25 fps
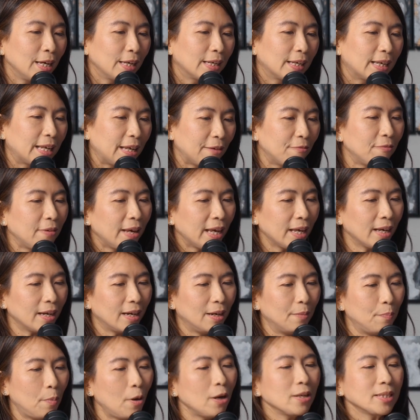giving a
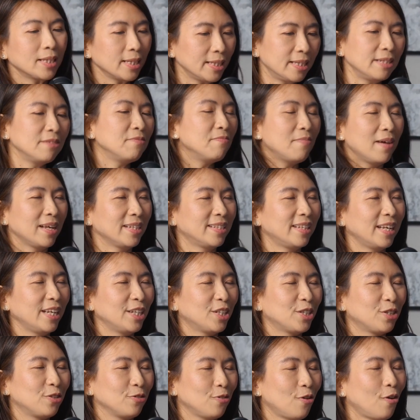positive
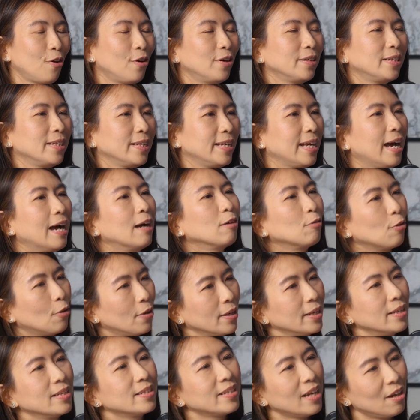message to all the young
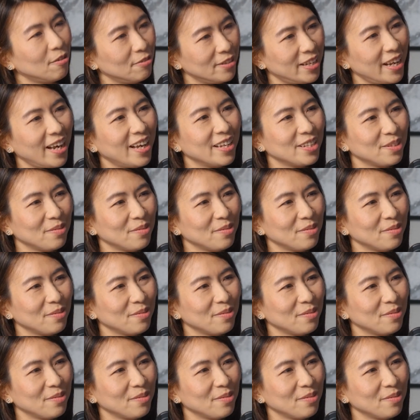lawyers out there as